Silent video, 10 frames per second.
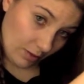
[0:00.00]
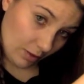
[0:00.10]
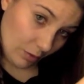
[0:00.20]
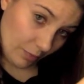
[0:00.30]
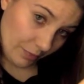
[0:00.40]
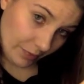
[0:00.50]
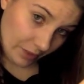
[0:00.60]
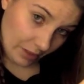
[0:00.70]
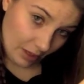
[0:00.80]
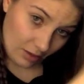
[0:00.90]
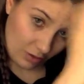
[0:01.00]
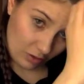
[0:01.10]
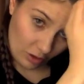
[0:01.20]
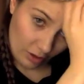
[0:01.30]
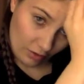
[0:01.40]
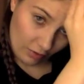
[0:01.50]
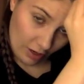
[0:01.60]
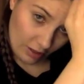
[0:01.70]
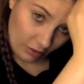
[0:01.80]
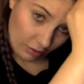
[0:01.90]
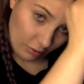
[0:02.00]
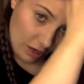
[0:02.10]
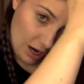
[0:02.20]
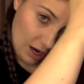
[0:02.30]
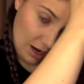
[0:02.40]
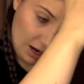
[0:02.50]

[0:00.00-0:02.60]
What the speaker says: So again, start dividing into 3